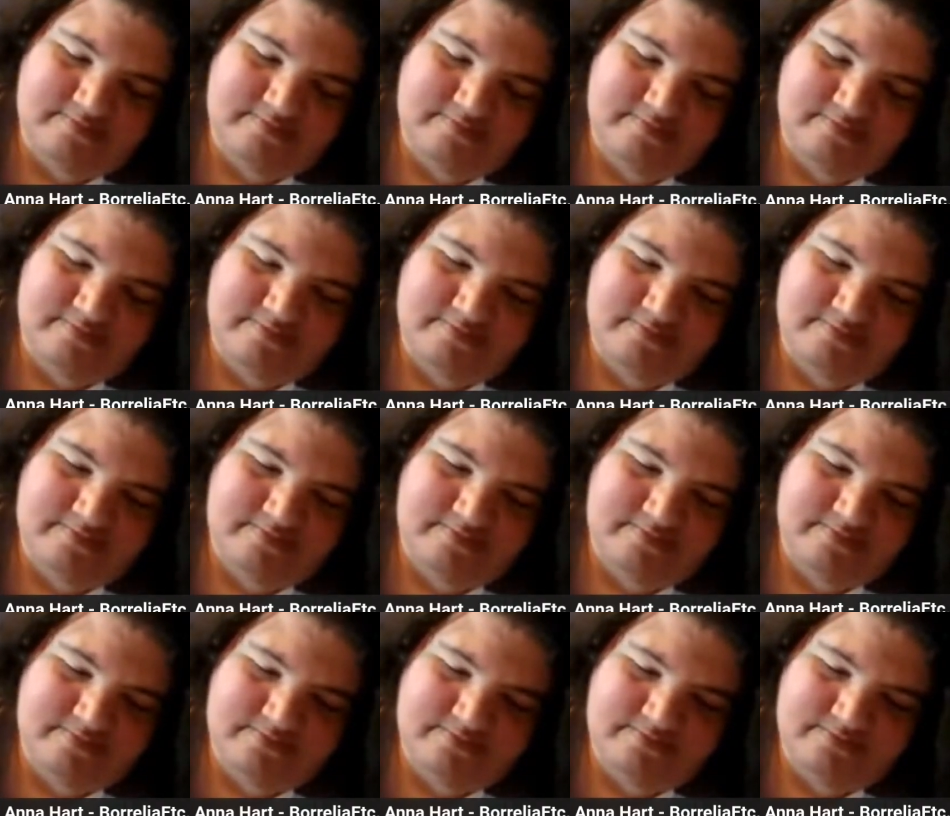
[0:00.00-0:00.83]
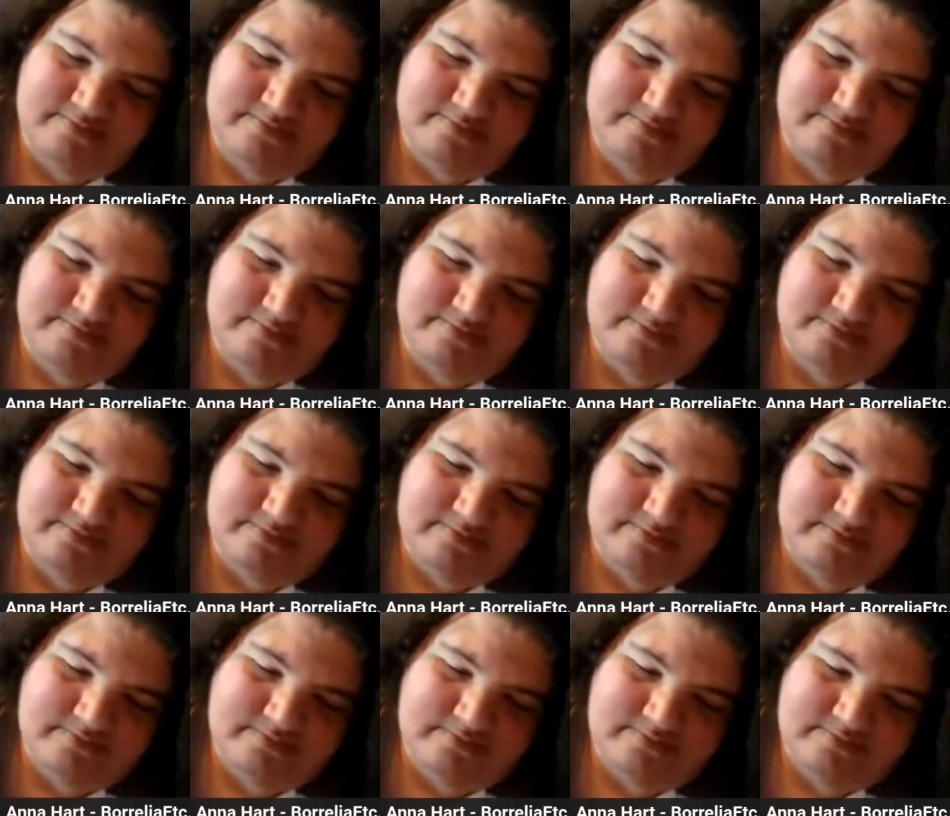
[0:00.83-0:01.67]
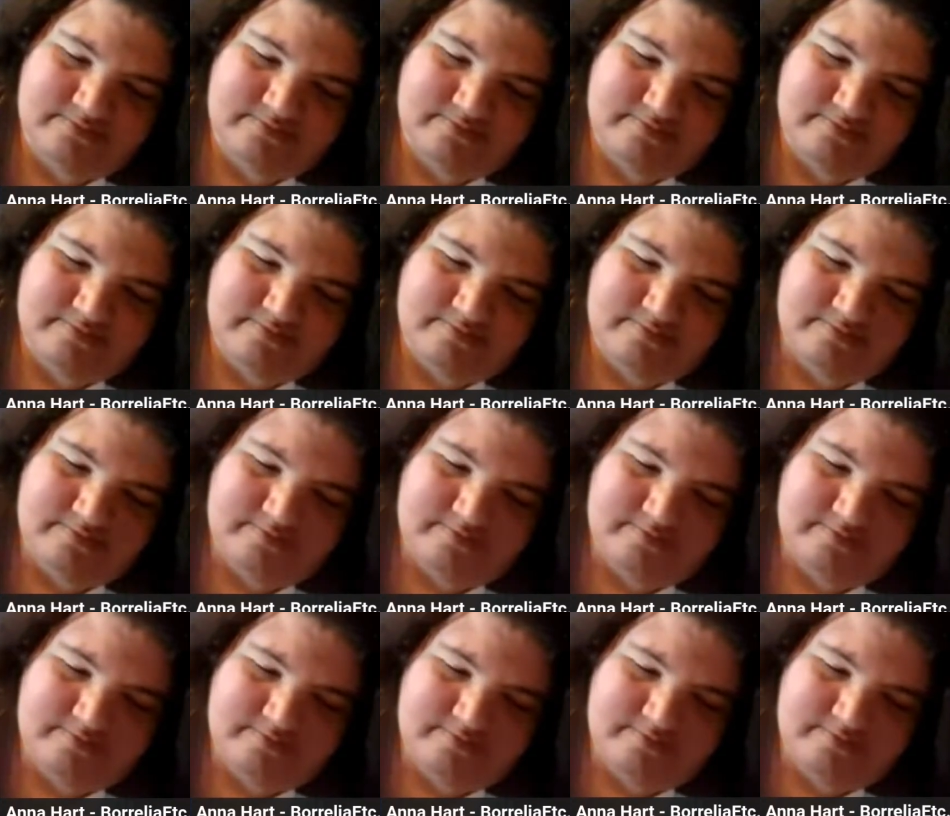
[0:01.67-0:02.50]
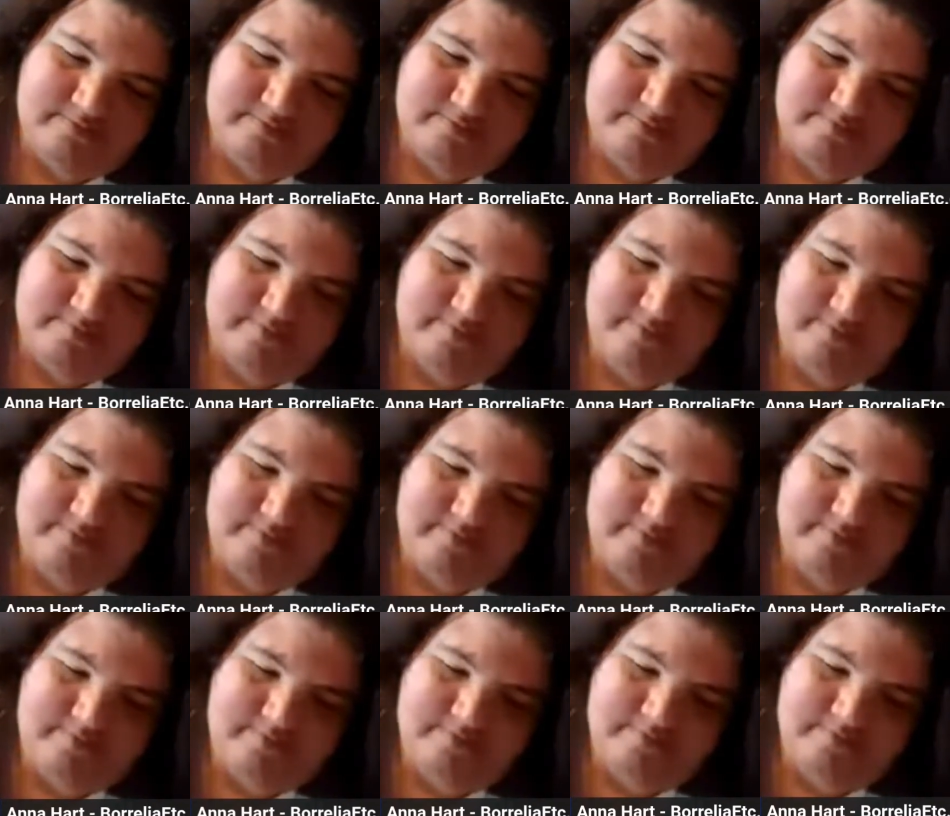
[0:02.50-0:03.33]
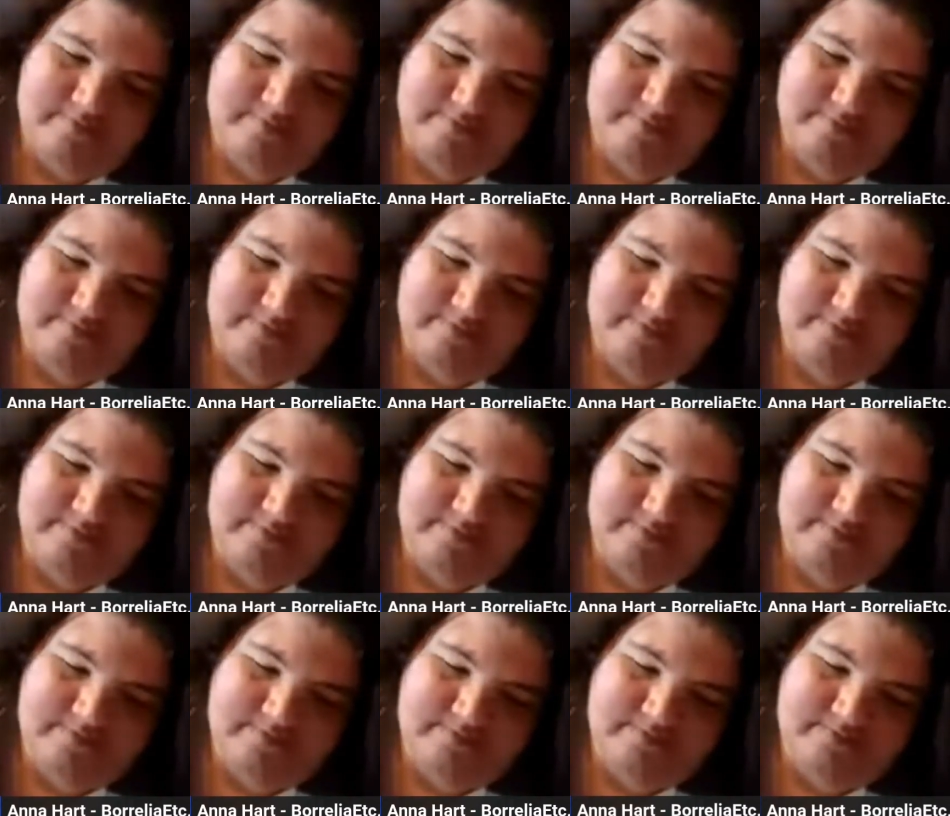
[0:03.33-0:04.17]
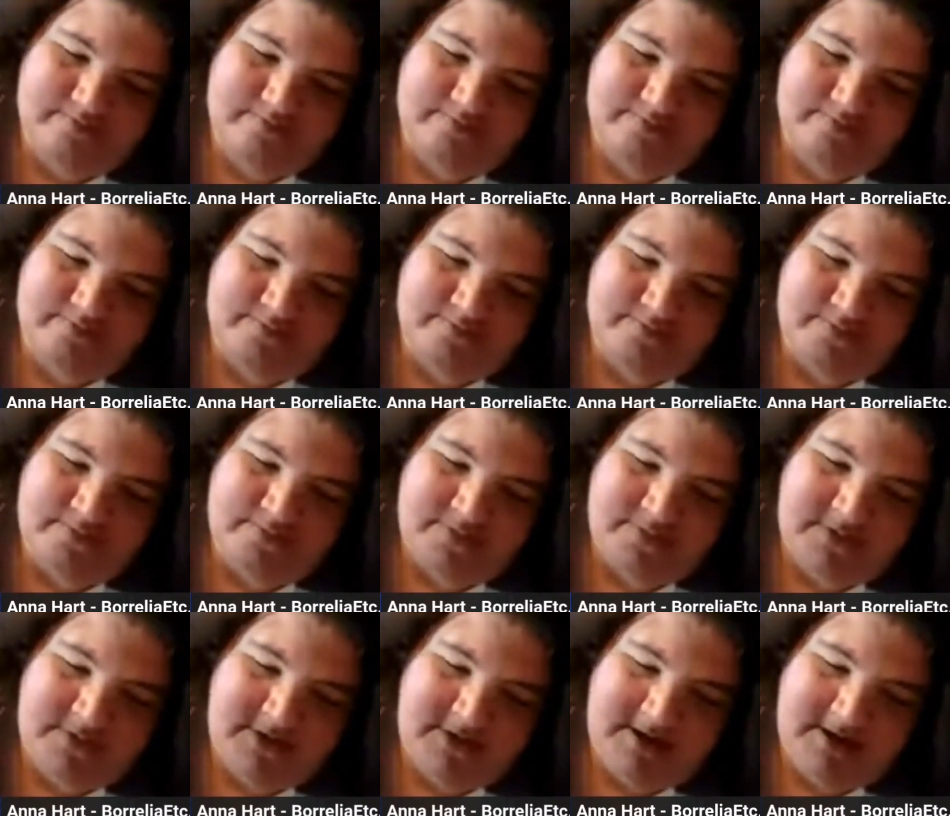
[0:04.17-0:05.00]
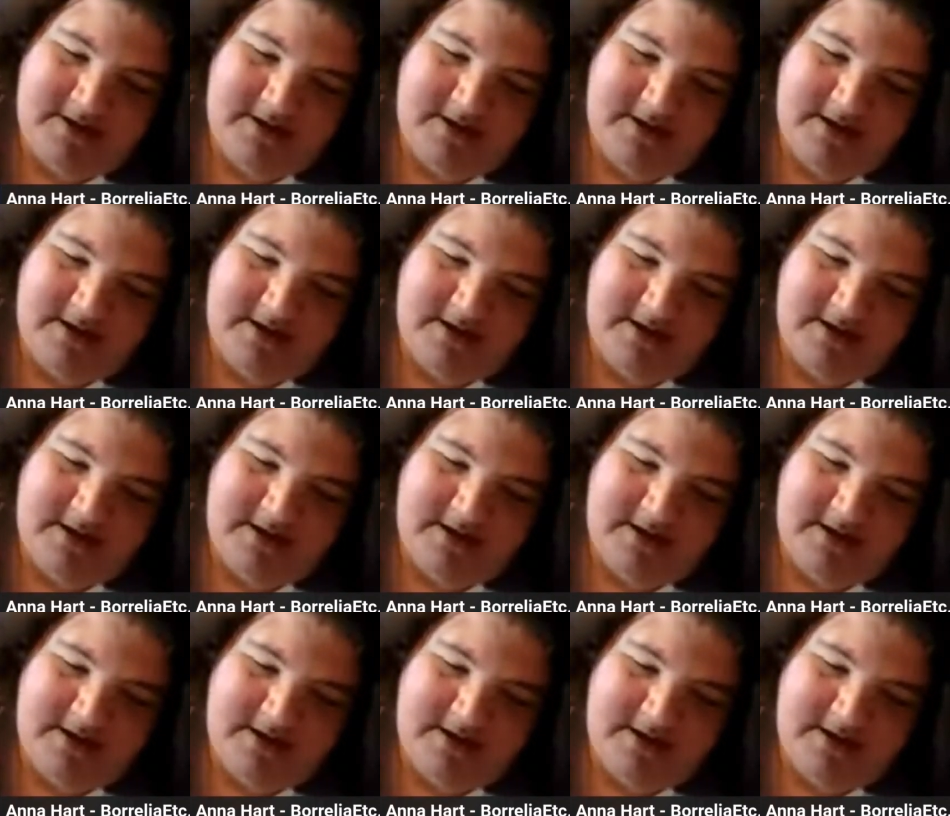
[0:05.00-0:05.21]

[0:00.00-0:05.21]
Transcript: (silent)